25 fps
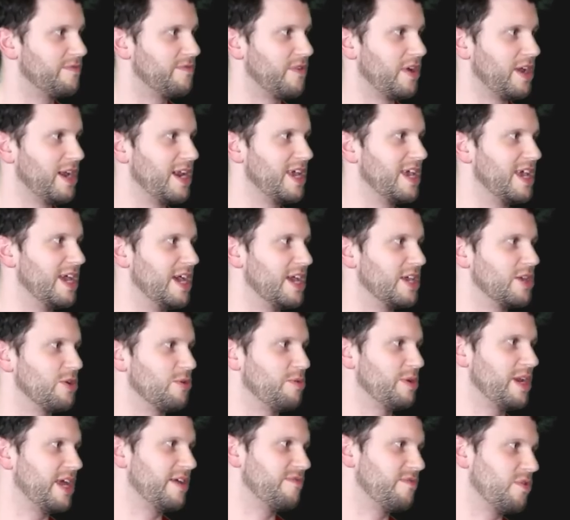finally, you'll
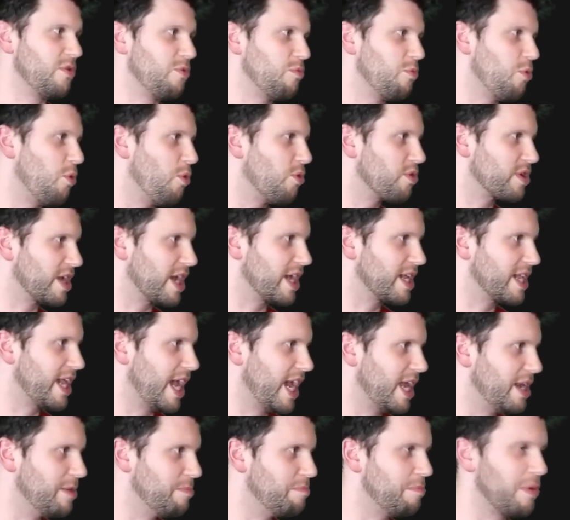never walk
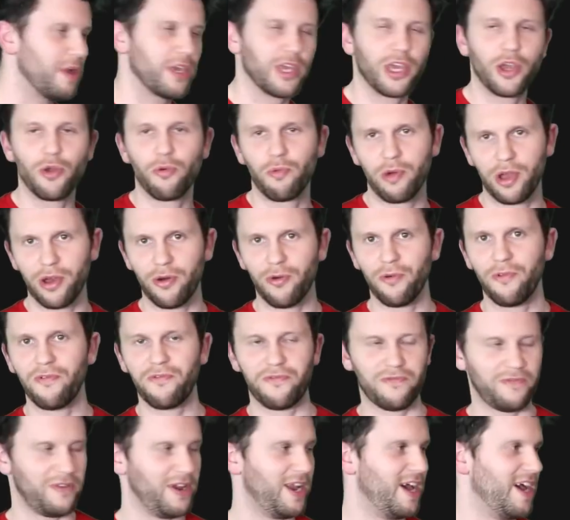again, but you will
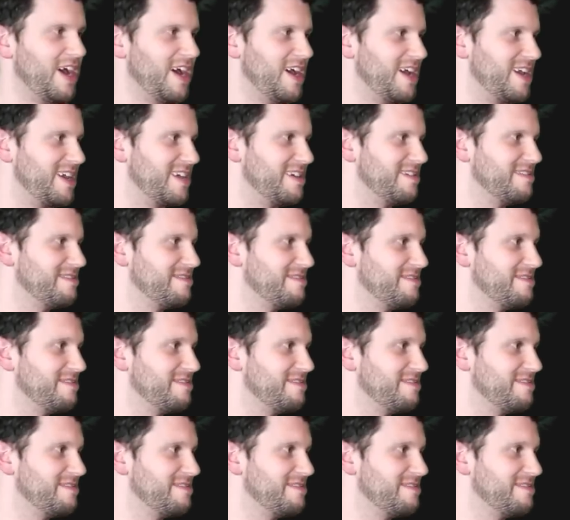fly.